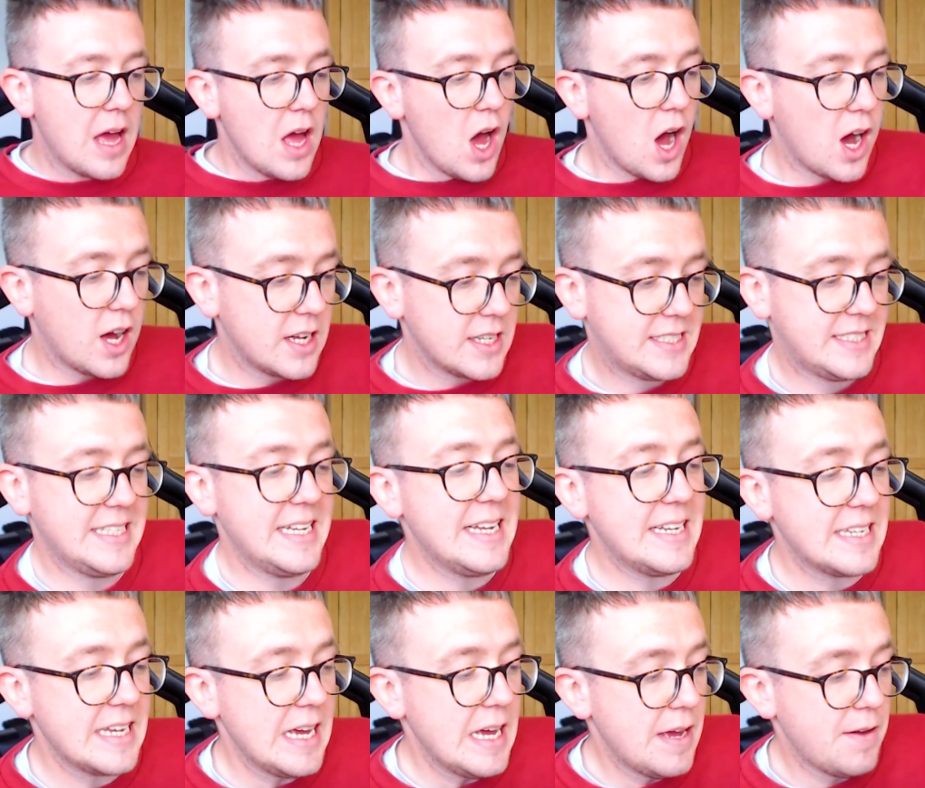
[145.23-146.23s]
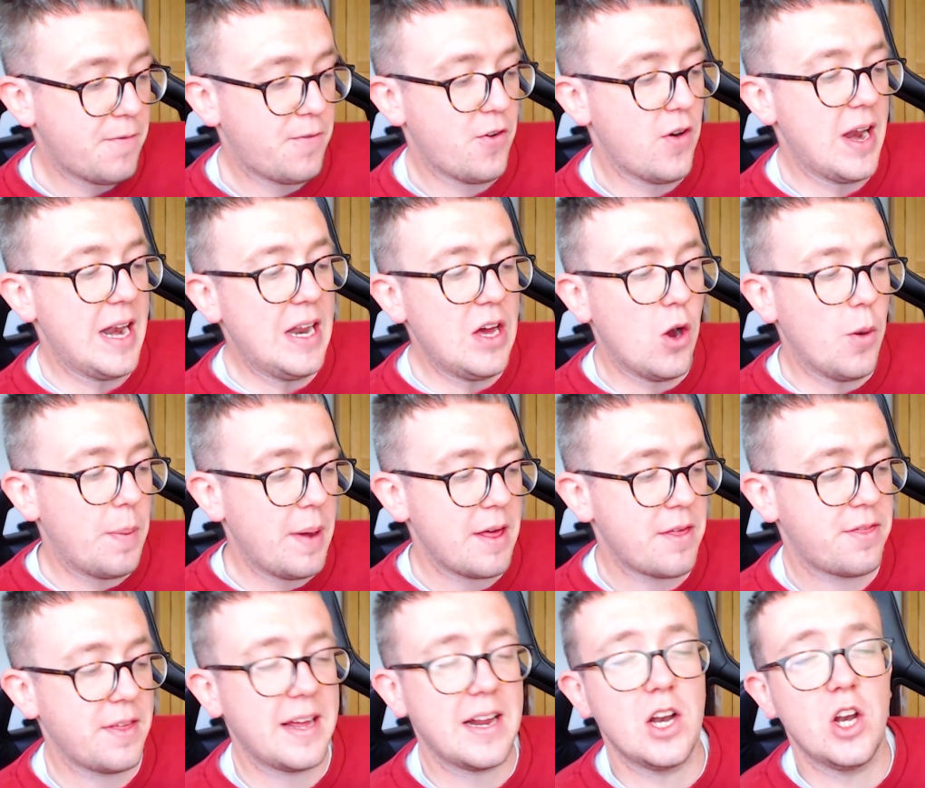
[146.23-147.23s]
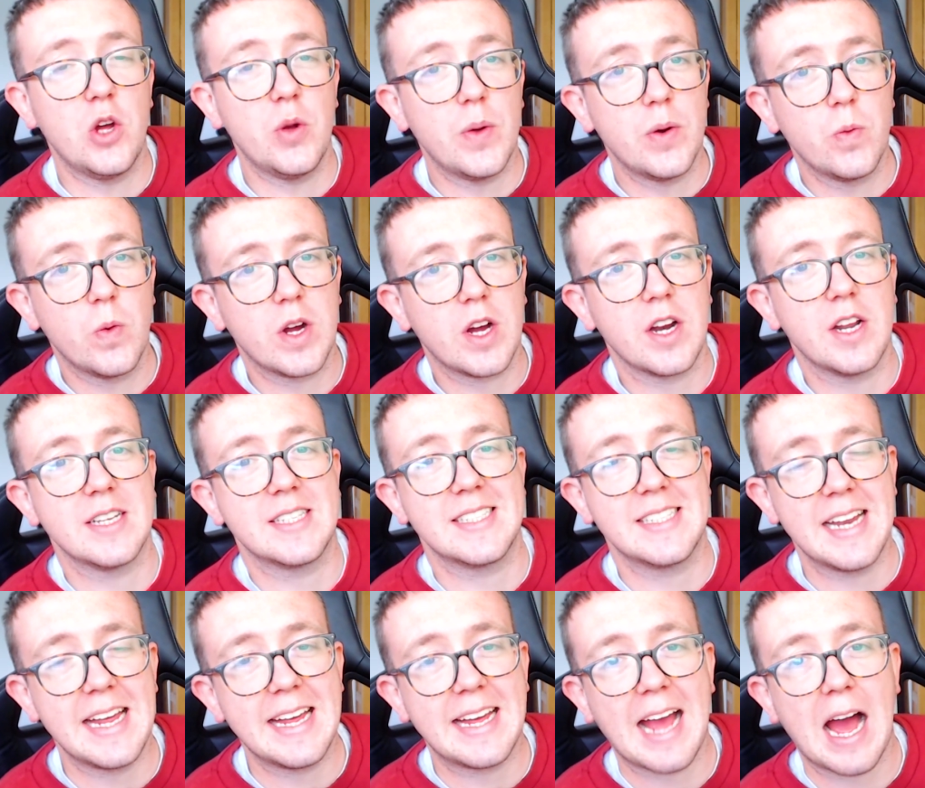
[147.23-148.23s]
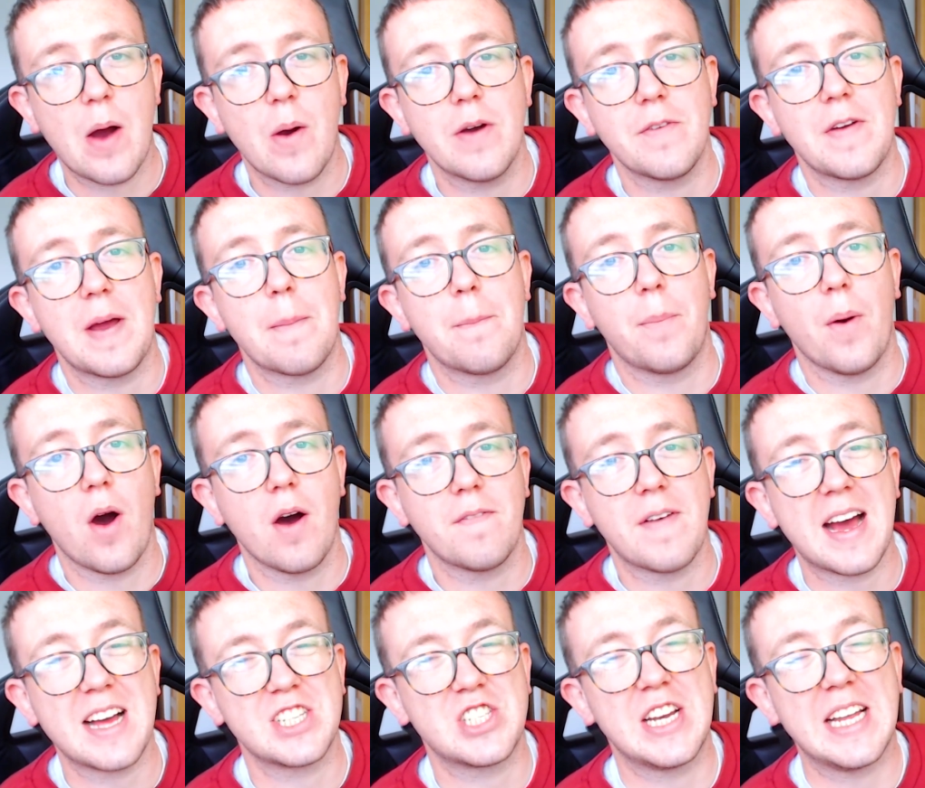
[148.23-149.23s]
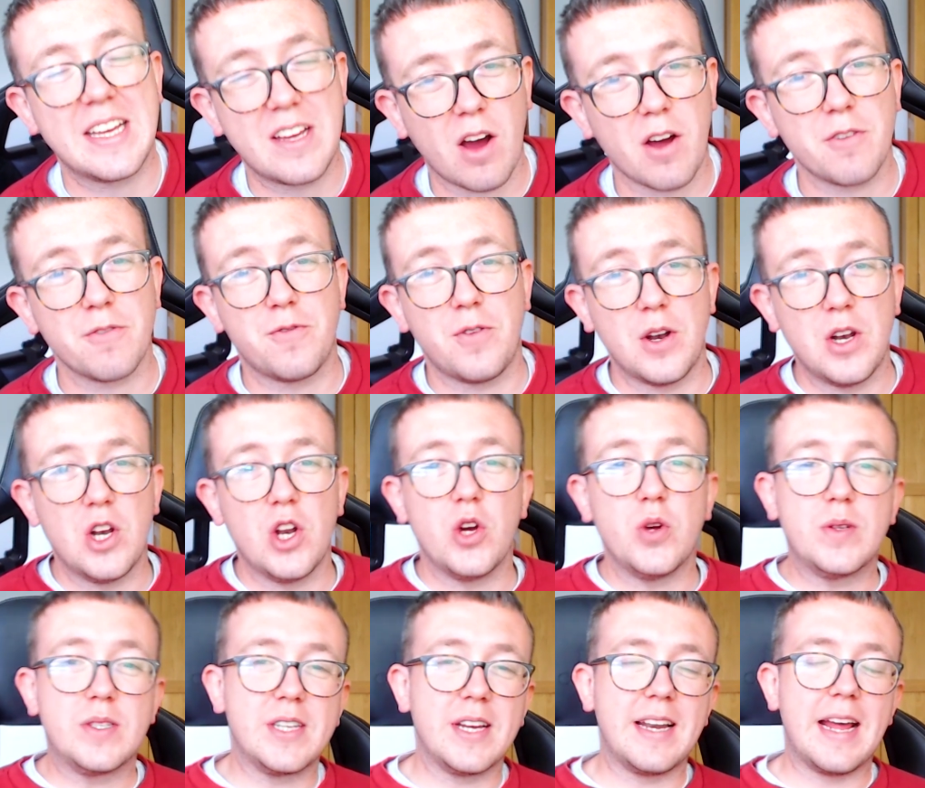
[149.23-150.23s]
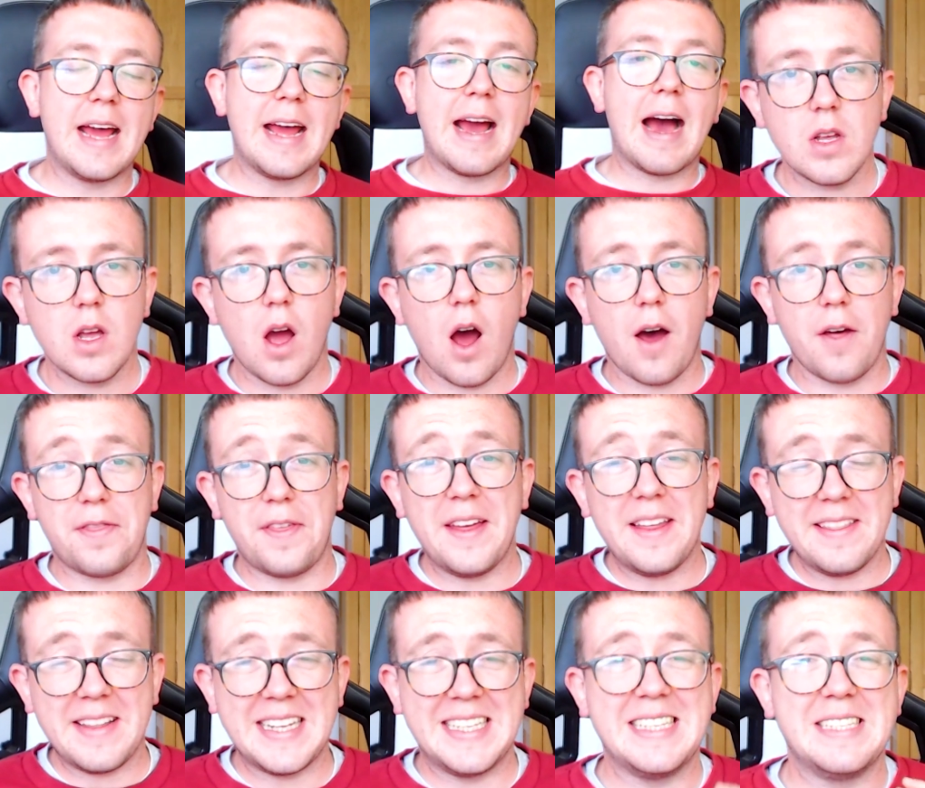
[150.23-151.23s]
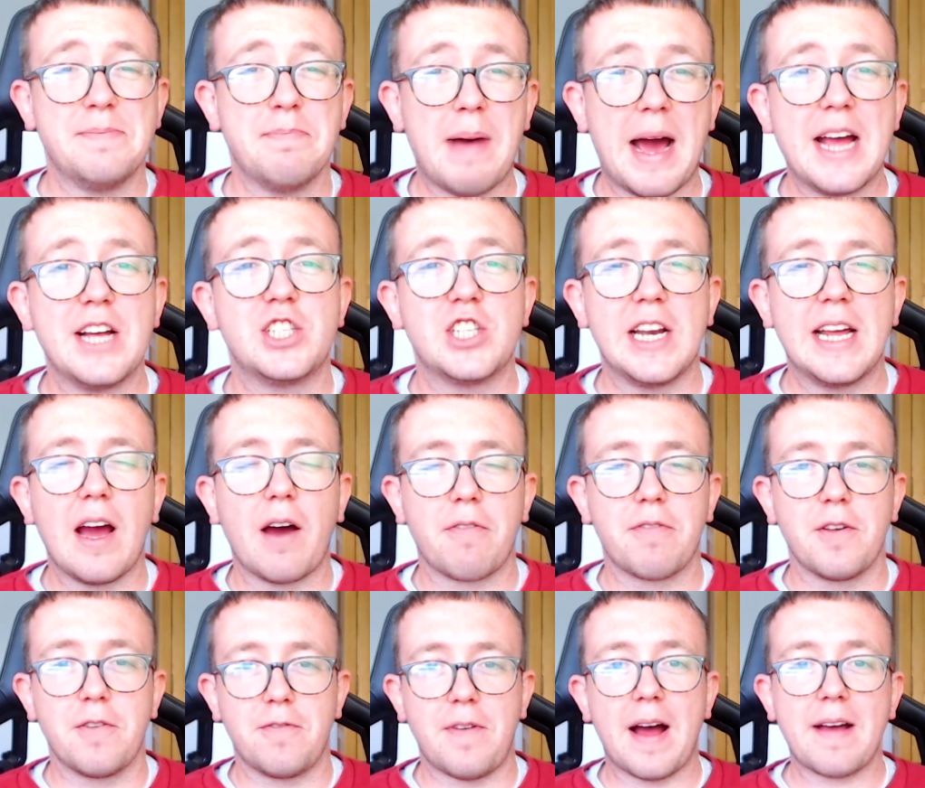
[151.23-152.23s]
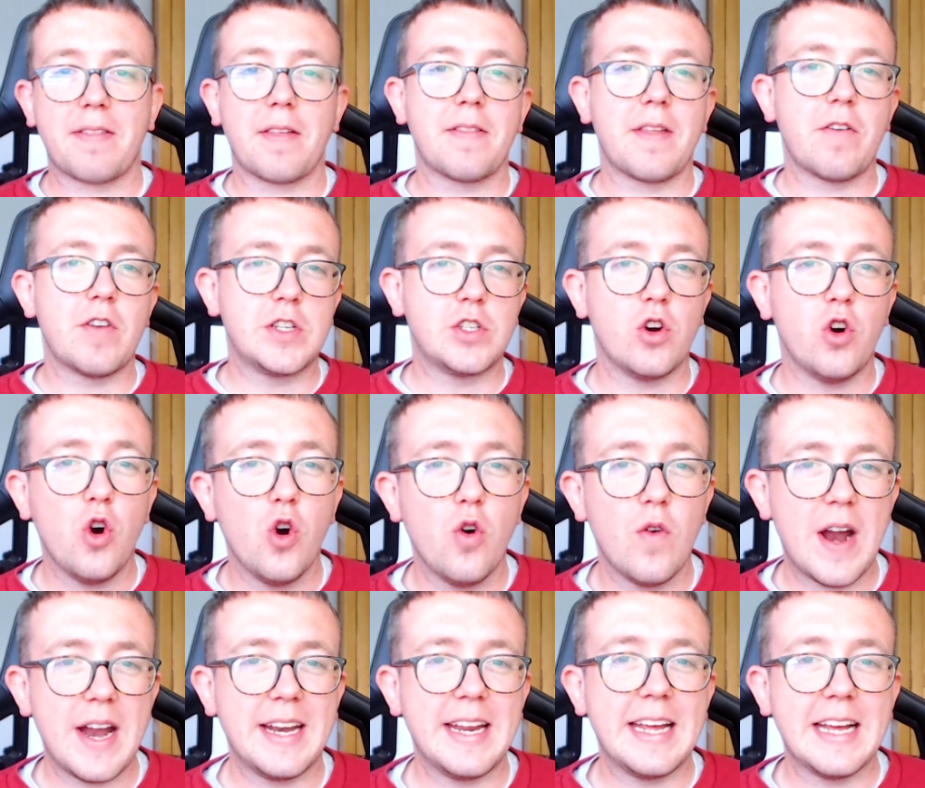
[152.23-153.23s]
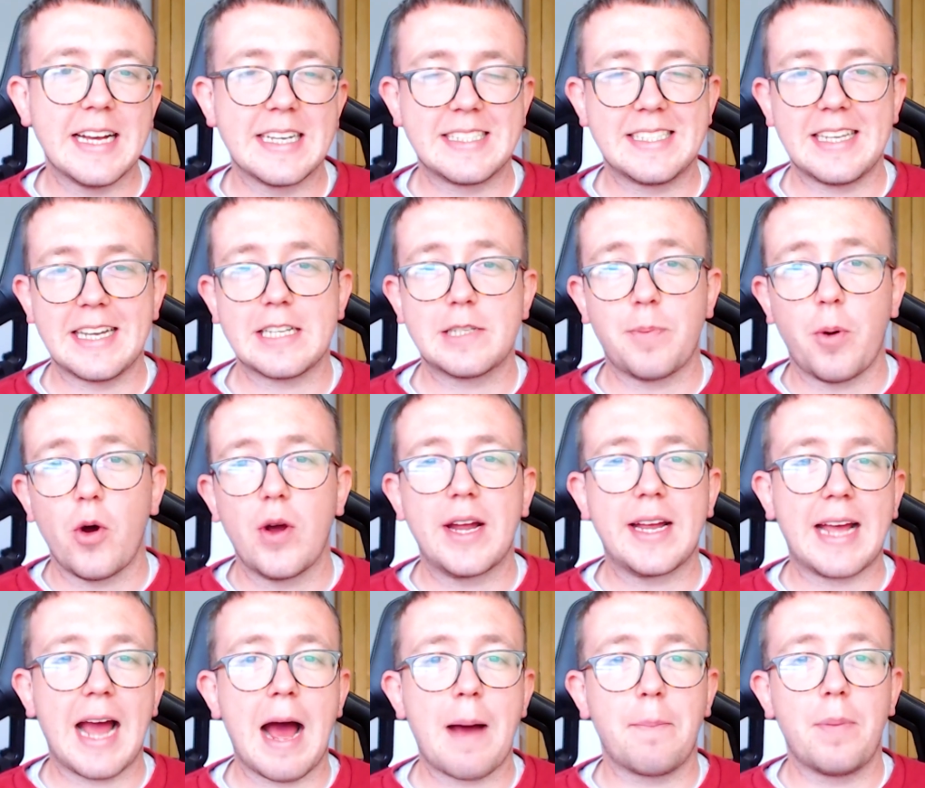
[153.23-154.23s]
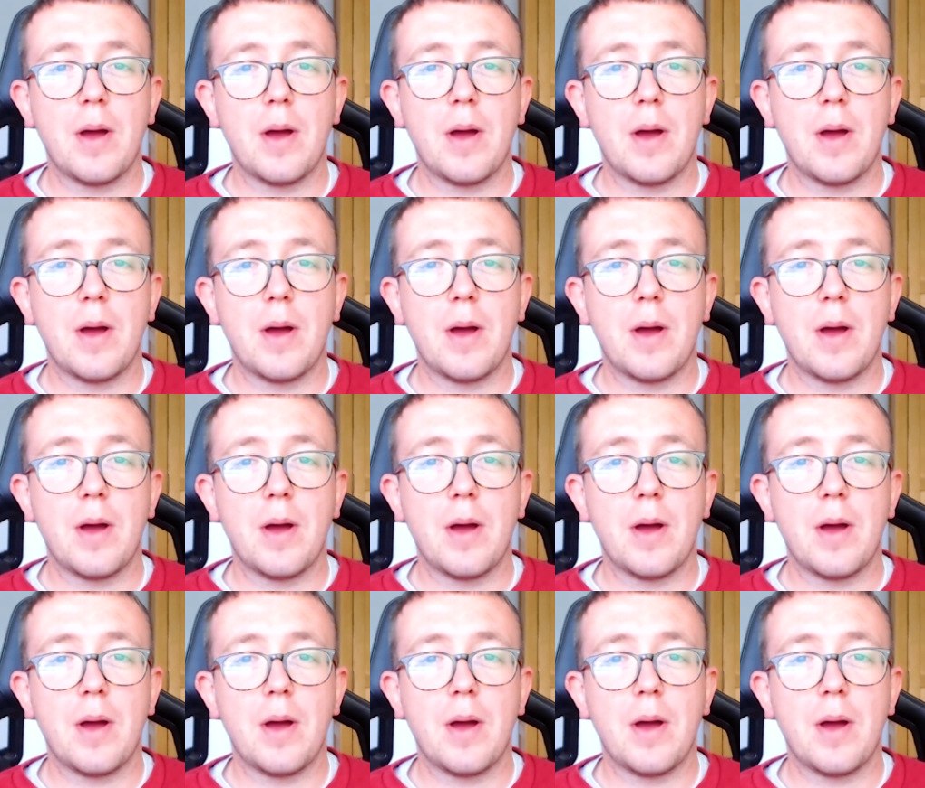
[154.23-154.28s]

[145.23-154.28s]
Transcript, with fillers: I did for a little bit think Luton were going to sneak out of it, but I've actually gone for Luton here. I think this is majorly off the fact that there is already a six point gap.